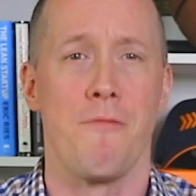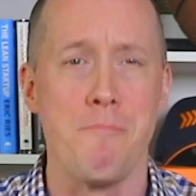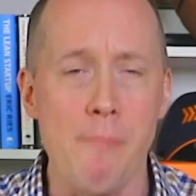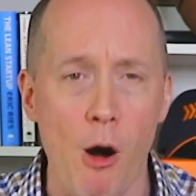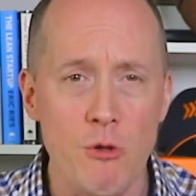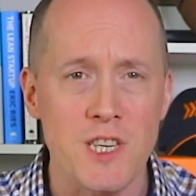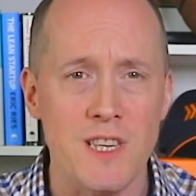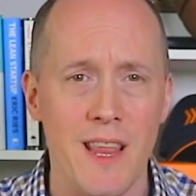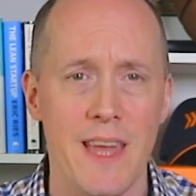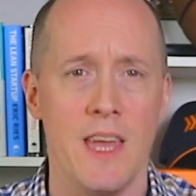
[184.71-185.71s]
of
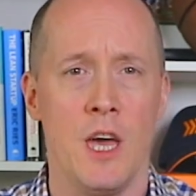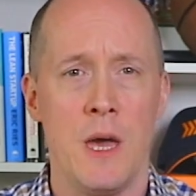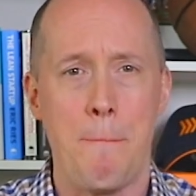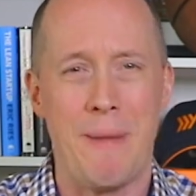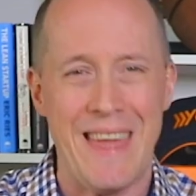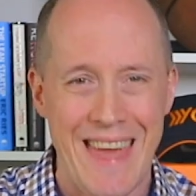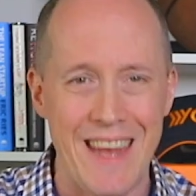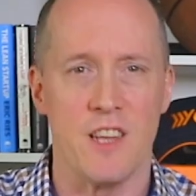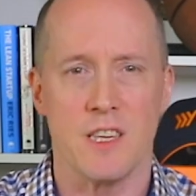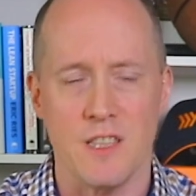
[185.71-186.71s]
mostly
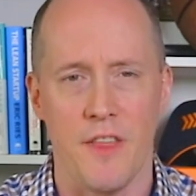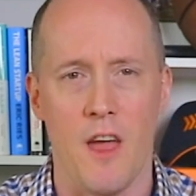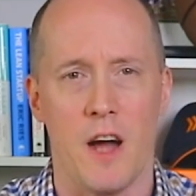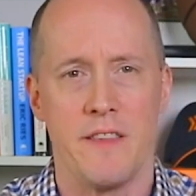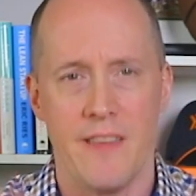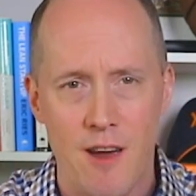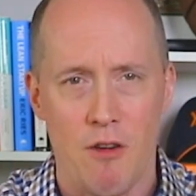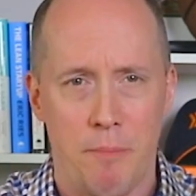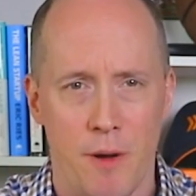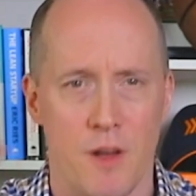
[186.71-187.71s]
beginners to the idea
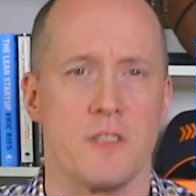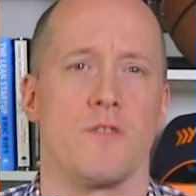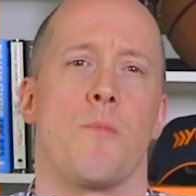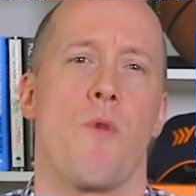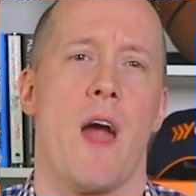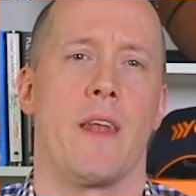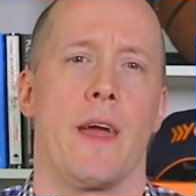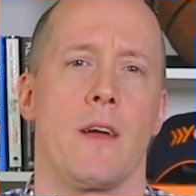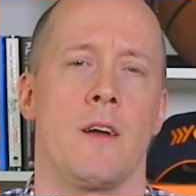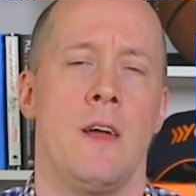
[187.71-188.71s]
of personal
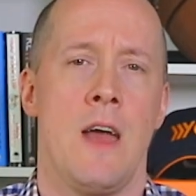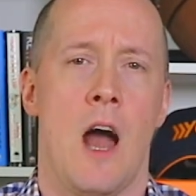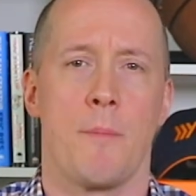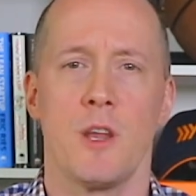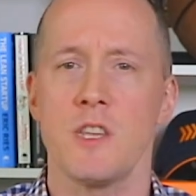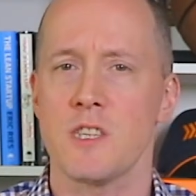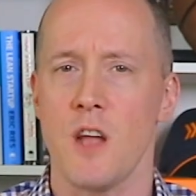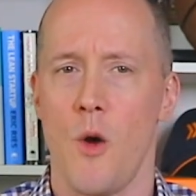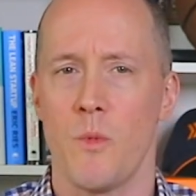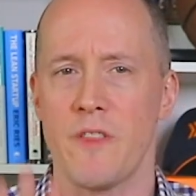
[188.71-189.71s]
branding, I'm going to
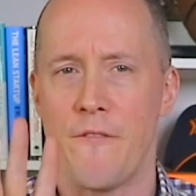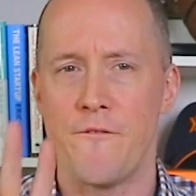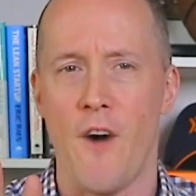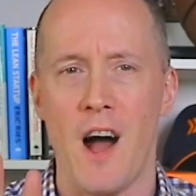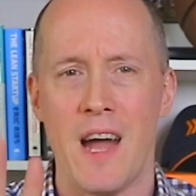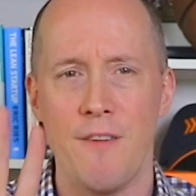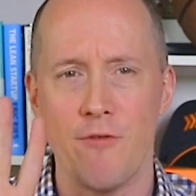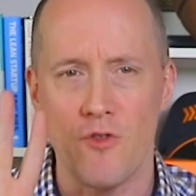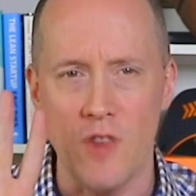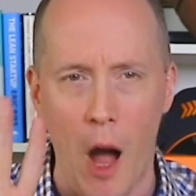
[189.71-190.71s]
start with the 5
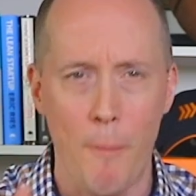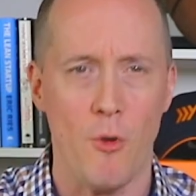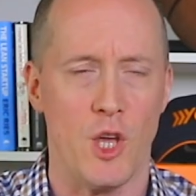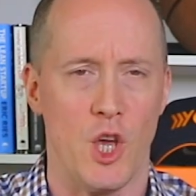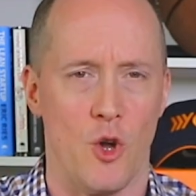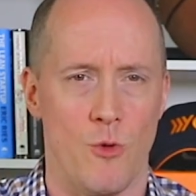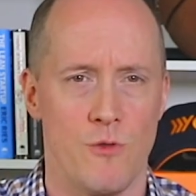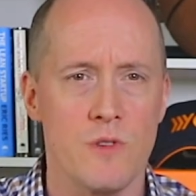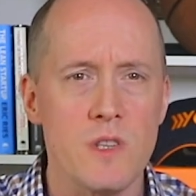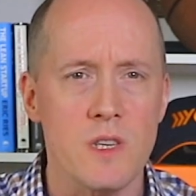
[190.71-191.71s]

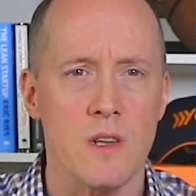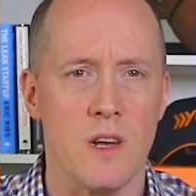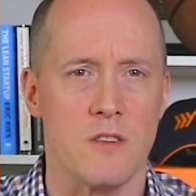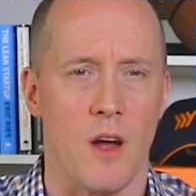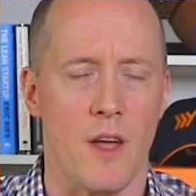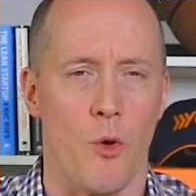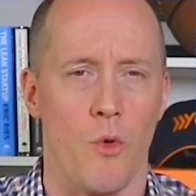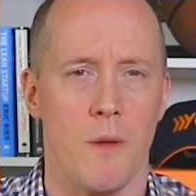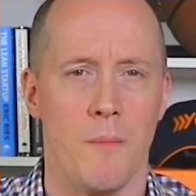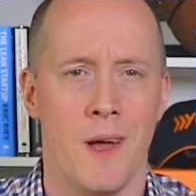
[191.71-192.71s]
W's, as I
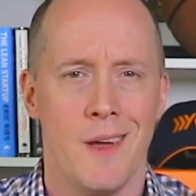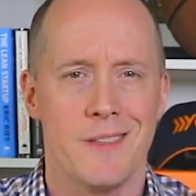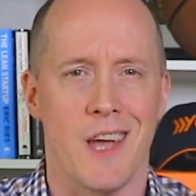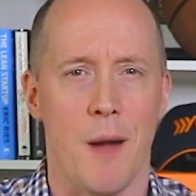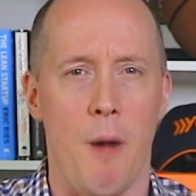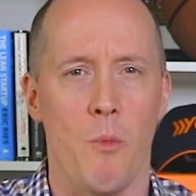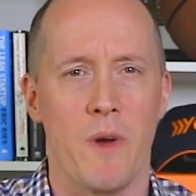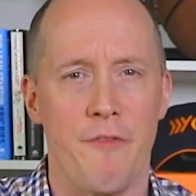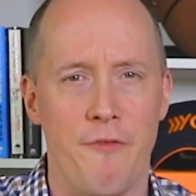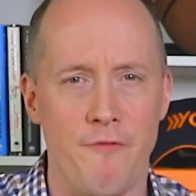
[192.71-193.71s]
call them, to come up
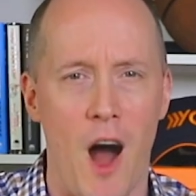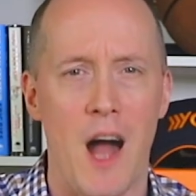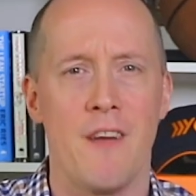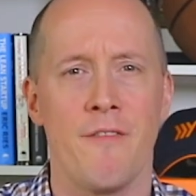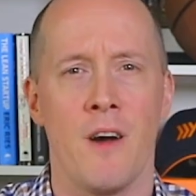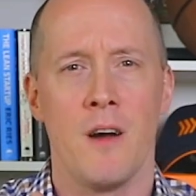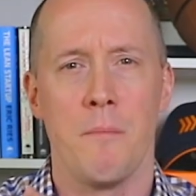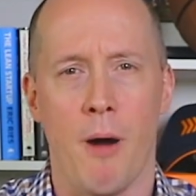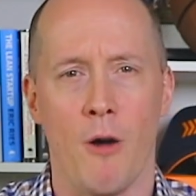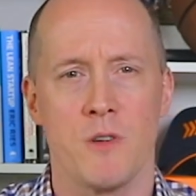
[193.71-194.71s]
with 5
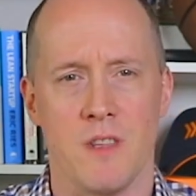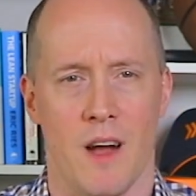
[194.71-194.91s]
post